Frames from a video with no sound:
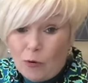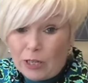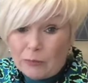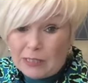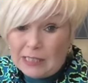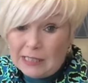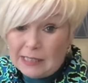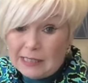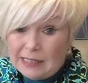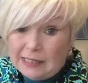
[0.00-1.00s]
But he was
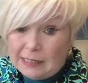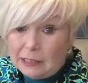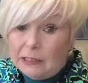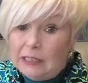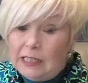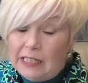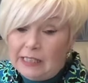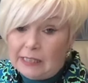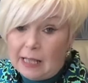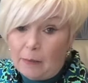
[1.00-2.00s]
insistent he
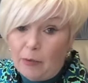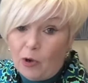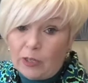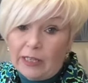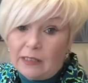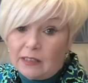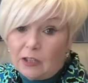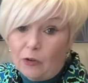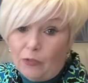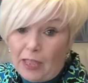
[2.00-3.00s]
needed that
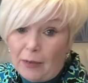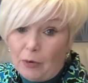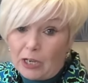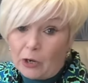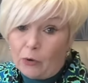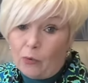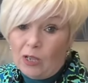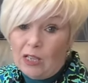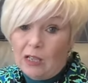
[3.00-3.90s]
pocket, so there we go.